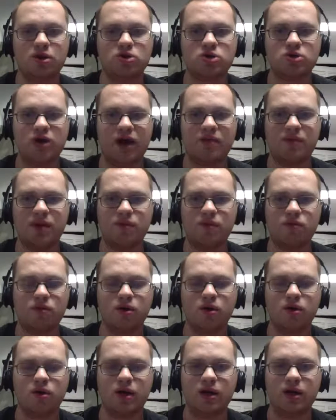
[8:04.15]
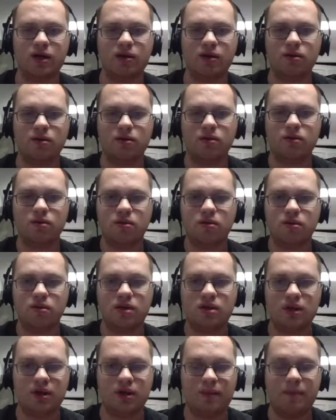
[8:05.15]
drive that runner in
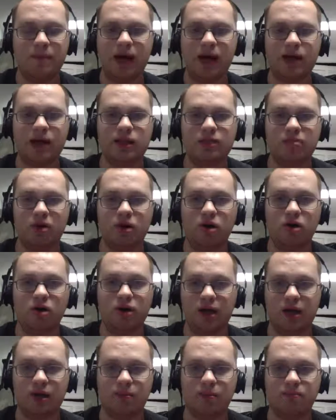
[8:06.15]
to get back in the ball game.